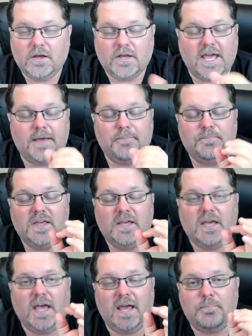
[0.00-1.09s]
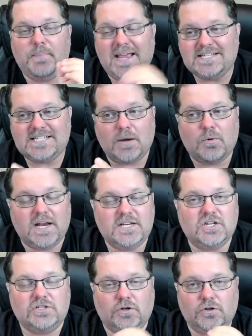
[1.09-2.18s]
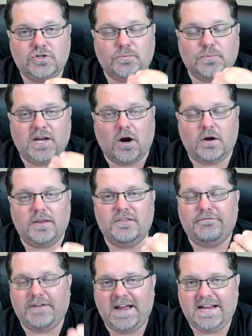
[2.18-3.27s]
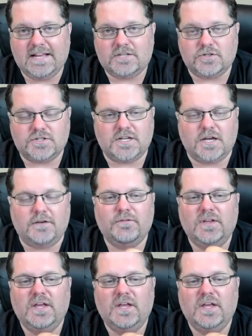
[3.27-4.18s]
Okay. And based on what I just told you regarding the financial stuff,